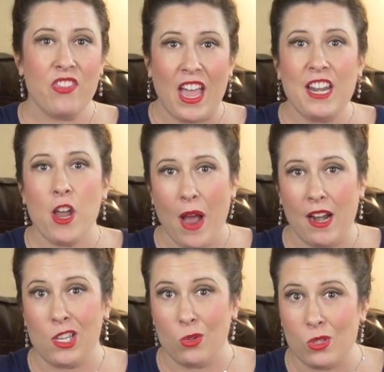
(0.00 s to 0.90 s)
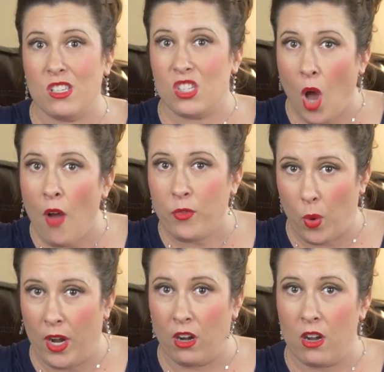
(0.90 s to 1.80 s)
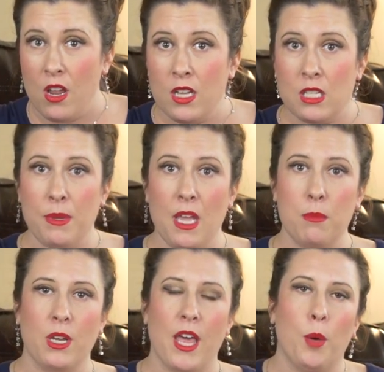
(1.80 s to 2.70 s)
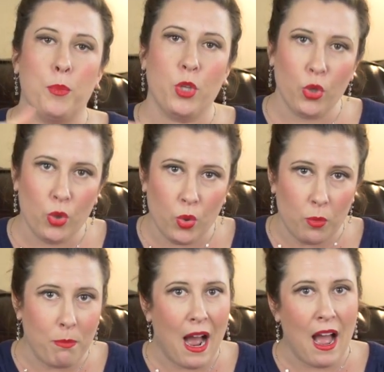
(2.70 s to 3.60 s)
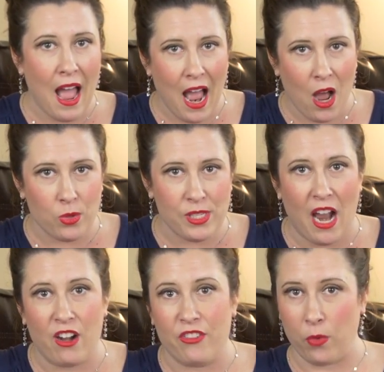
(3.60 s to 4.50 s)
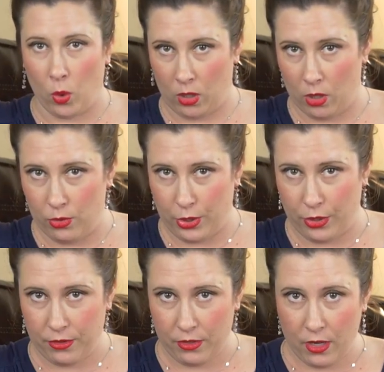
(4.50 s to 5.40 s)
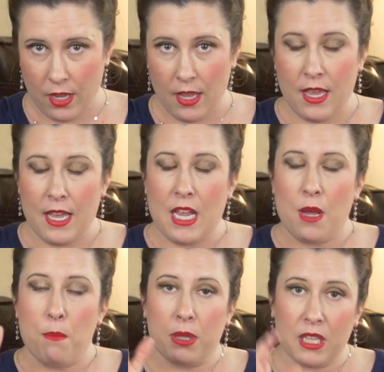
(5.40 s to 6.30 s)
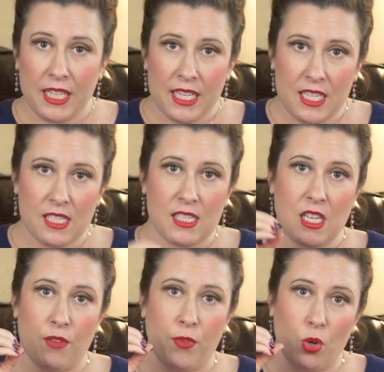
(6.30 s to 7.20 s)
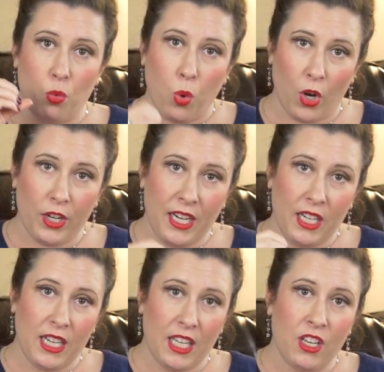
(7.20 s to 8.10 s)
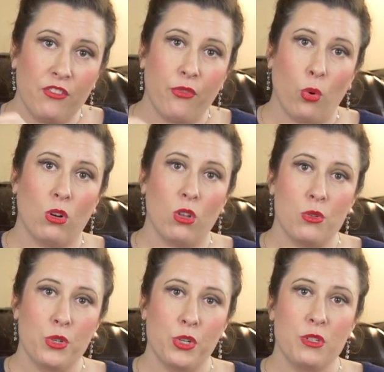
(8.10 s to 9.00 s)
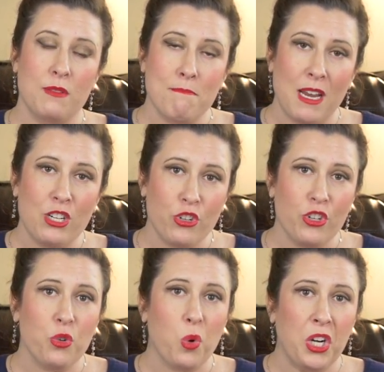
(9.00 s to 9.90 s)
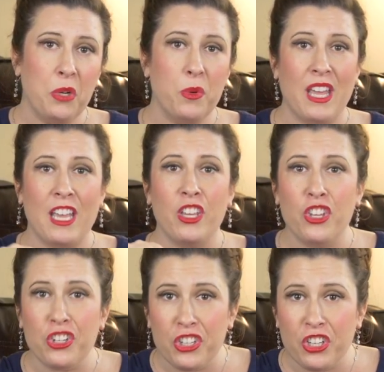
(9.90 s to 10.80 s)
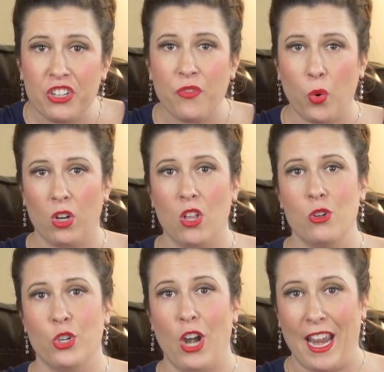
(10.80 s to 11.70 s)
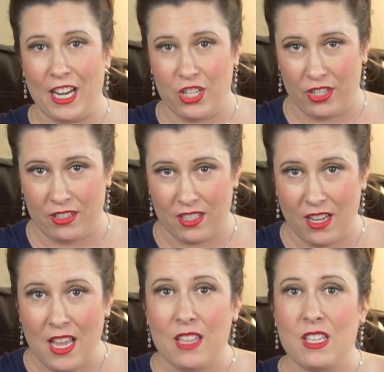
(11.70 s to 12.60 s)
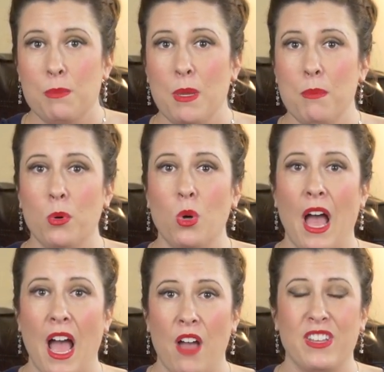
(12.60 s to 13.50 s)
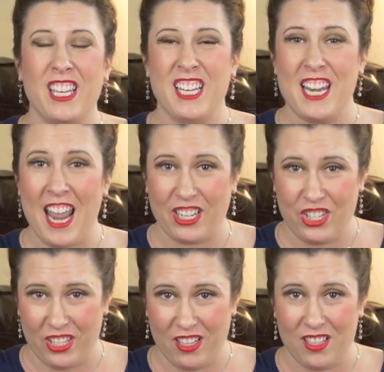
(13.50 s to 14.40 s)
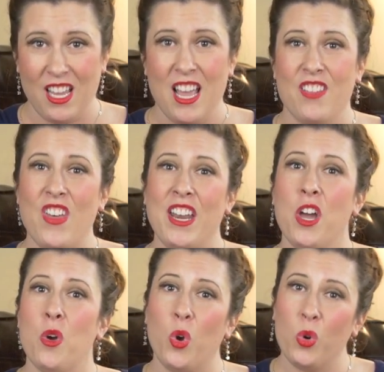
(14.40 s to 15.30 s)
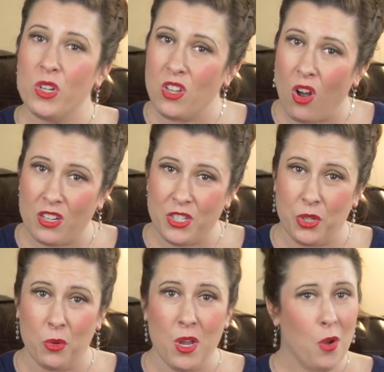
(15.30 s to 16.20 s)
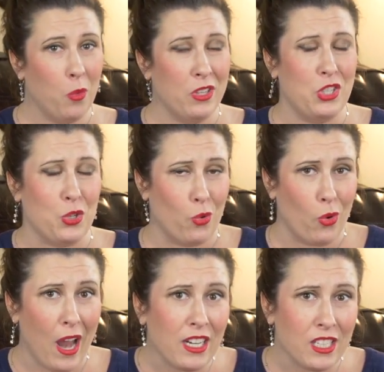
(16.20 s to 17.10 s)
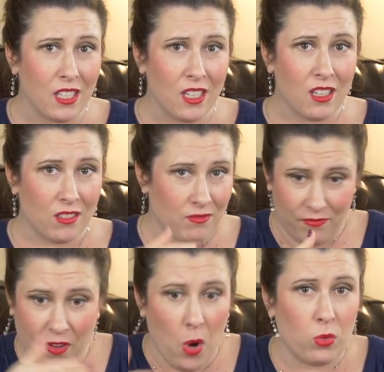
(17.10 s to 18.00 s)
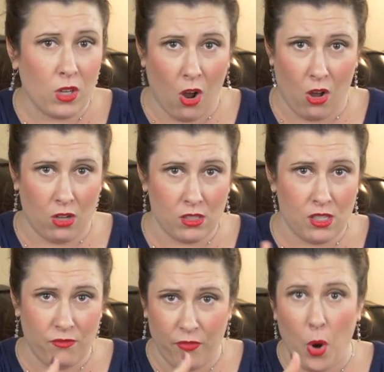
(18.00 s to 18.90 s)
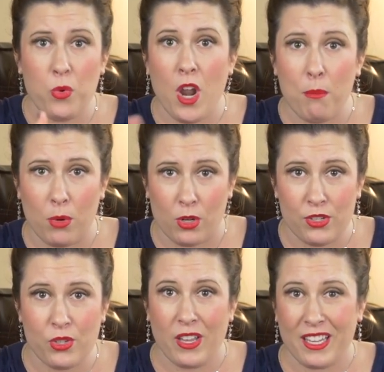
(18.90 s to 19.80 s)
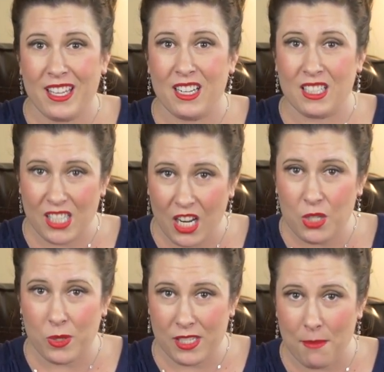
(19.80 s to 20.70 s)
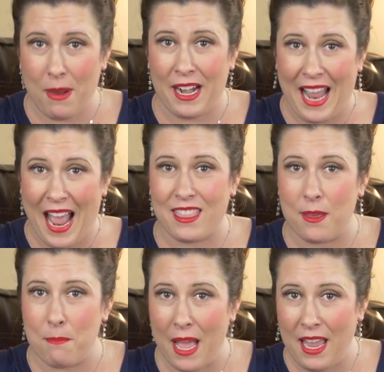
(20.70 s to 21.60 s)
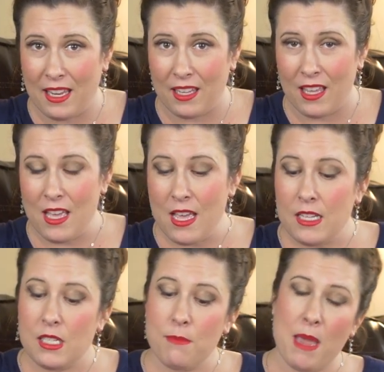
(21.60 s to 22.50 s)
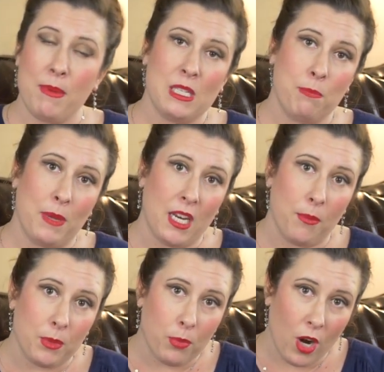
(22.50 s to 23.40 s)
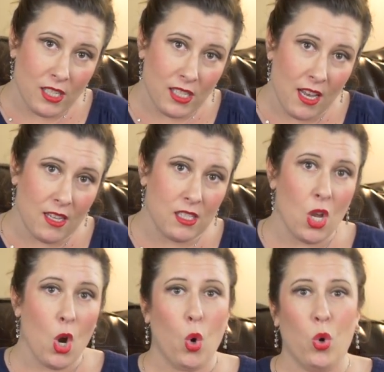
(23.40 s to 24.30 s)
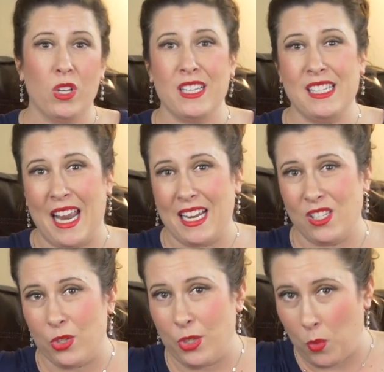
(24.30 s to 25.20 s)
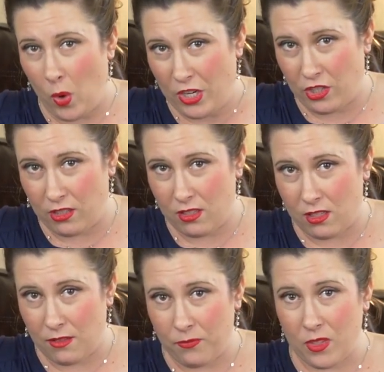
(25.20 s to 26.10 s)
they know how to use the software to be able to help you buy a house out of foreclosure. Please, if you're working in foreclosures, make sure you're working with a good foreclosure agent. These people have connections. They know who to talk to with direct phone calls, phone numbers, so they can get in touch with somebody at the bank to maybe speed up the process or at least answer some questions.